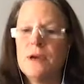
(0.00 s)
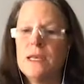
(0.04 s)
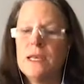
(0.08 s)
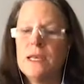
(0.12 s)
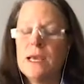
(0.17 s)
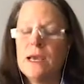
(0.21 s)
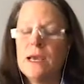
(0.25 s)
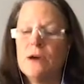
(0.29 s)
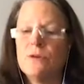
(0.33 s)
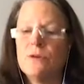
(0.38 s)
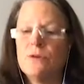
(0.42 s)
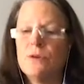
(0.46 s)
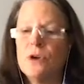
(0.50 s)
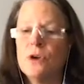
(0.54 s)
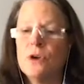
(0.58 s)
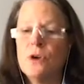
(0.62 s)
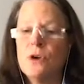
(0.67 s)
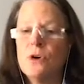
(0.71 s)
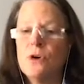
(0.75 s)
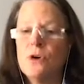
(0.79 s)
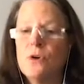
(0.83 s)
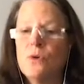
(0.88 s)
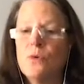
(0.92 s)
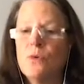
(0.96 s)
out
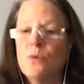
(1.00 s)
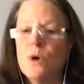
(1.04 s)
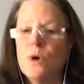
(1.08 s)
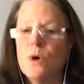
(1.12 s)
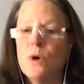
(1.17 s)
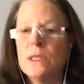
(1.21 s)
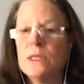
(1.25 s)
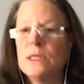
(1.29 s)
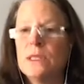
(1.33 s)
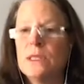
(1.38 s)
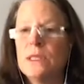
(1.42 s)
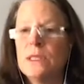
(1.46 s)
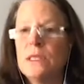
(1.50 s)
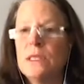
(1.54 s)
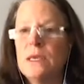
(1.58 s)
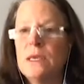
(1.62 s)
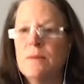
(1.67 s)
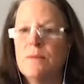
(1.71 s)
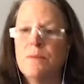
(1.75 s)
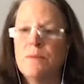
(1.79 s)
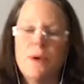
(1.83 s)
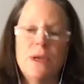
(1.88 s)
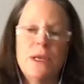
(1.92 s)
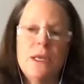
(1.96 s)
what the
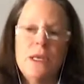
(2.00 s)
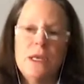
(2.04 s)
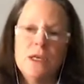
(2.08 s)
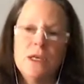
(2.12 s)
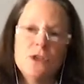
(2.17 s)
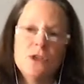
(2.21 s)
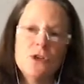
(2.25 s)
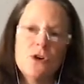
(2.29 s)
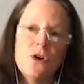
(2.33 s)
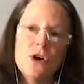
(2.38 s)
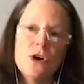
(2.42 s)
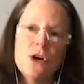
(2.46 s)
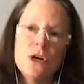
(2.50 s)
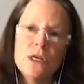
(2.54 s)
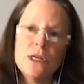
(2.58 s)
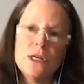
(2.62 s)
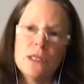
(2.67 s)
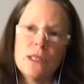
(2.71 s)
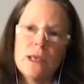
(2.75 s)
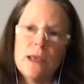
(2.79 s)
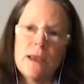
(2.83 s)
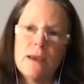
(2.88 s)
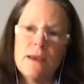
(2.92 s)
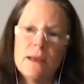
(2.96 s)
opinions are?
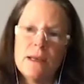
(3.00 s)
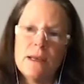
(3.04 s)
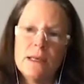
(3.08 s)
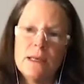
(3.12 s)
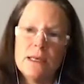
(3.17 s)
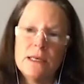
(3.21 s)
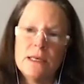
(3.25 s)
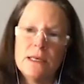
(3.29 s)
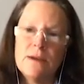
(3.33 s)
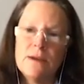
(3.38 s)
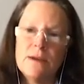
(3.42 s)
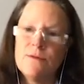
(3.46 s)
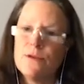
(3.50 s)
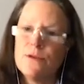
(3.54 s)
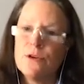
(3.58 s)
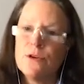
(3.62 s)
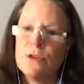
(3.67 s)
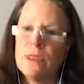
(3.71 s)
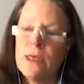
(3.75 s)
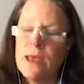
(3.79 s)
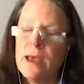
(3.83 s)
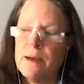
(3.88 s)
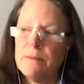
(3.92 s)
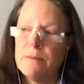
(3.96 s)
Do they differ
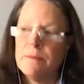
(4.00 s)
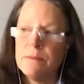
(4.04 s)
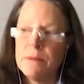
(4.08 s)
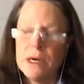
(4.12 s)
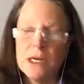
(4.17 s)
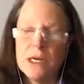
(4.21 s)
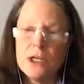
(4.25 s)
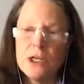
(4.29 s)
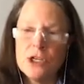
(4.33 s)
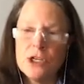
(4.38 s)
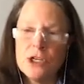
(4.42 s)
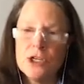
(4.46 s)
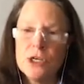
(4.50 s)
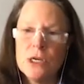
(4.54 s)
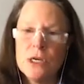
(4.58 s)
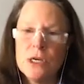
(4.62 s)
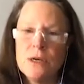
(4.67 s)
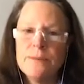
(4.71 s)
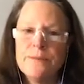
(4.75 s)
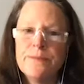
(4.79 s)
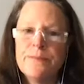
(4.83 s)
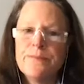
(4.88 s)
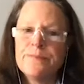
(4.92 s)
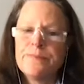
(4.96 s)
that much?
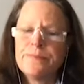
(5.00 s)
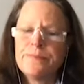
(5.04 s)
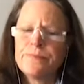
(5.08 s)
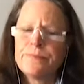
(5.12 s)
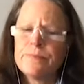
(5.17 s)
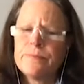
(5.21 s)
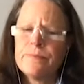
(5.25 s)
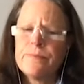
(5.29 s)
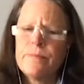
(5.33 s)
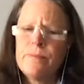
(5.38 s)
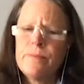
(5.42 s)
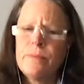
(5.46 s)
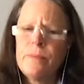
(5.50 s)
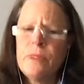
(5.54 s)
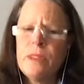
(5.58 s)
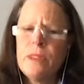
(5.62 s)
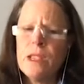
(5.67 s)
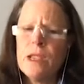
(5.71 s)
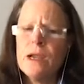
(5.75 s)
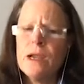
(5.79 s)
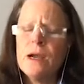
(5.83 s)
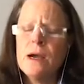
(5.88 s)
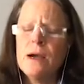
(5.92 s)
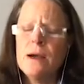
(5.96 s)

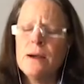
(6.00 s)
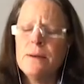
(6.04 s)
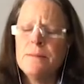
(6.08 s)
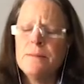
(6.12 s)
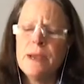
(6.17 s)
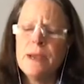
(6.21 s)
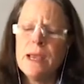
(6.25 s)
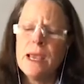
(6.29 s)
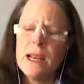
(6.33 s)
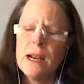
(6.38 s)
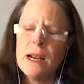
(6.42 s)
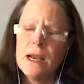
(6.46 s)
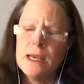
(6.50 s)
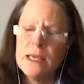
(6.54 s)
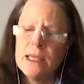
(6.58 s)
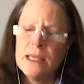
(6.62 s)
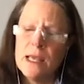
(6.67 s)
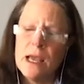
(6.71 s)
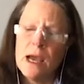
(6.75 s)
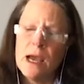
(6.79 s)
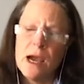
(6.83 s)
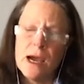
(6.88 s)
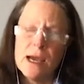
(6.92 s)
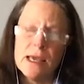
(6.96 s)
And
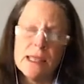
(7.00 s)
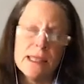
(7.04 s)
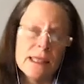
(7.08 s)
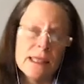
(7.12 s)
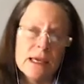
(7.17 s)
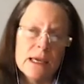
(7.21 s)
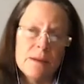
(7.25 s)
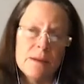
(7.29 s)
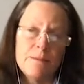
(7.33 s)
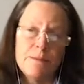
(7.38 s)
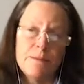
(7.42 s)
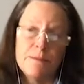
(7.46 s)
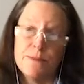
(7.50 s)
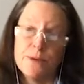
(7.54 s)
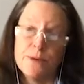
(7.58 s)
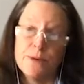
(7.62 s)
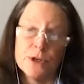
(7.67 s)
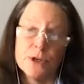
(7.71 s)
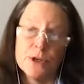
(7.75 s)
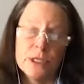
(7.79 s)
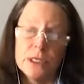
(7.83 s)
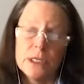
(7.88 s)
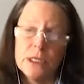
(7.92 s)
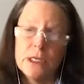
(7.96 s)
I think
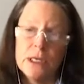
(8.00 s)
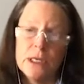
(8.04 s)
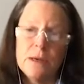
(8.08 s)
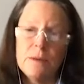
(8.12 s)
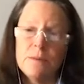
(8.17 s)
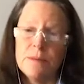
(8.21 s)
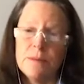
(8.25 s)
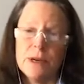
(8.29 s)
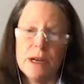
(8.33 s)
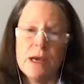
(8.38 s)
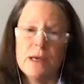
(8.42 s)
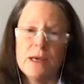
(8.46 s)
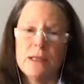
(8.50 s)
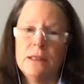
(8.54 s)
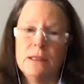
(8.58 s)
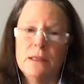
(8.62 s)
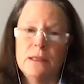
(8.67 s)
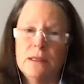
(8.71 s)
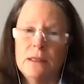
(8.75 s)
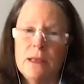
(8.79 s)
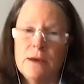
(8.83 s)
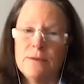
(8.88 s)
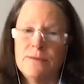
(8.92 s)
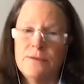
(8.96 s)
personally, but I'd
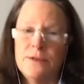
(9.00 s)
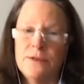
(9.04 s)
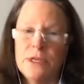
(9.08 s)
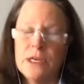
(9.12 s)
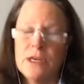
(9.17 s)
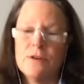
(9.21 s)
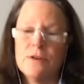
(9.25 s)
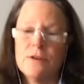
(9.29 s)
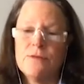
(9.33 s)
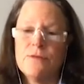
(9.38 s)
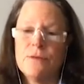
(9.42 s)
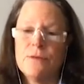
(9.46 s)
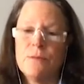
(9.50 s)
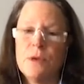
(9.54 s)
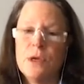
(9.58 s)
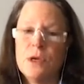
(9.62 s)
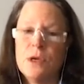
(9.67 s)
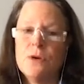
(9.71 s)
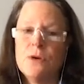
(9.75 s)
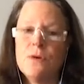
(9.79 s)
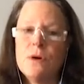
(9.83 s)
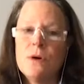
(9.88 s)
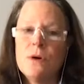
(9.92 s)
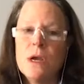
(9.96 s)
love to hear from
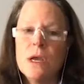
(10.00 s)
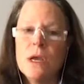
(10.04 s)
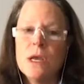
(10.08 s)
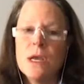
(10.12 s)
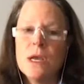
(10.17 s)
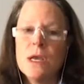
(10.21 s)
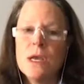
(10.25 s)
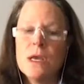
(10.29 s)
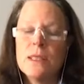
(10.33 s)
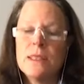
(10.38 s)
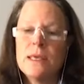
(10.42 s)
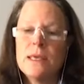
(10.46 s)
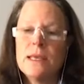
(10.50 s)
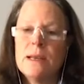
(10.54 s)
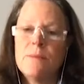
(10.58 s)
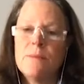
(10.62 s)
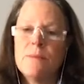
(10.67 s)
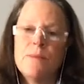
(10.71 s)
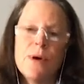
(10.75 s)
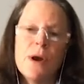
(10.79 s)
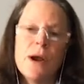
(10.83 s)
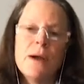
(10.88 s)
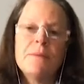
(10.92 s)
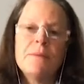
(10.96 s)
you, that
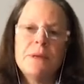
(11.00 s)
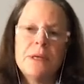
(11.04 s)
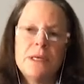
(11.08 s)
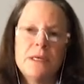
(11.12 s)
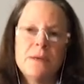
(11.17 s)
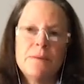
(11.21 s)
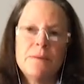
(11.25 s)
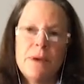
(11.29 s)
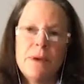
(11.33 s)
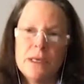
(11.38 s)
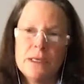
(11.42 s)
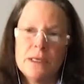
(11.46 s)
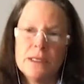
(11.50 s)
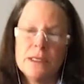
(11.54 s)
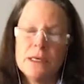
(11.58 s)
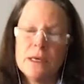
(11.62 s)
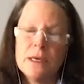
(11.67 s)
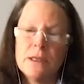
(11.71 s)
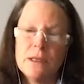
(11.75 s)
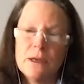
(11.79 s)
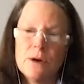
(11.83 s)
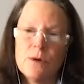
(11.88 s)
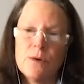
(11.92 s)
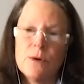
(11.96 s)
it probably depends
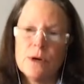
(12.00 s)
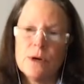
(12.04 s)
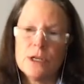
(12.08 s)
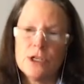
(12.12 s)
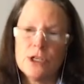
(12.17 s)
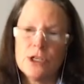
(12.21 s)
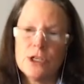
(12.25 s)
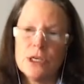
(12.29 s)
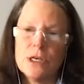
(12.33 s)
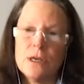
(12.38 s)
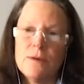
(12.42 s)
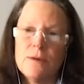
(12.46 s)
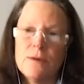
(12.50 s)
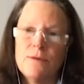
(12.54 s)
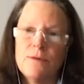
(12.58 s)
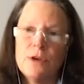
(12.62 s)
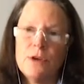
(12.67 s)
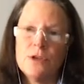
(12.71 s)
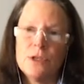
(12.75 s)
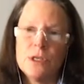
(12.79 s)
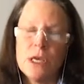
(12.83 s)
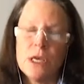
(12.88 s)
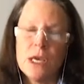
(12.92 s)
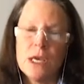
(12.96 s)
on the question. If
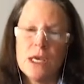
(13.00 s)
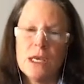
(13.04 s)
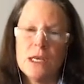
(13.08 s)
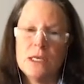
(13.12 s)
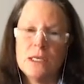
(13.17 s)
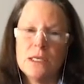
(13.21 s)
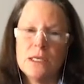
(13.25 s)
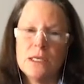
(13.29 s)
you say,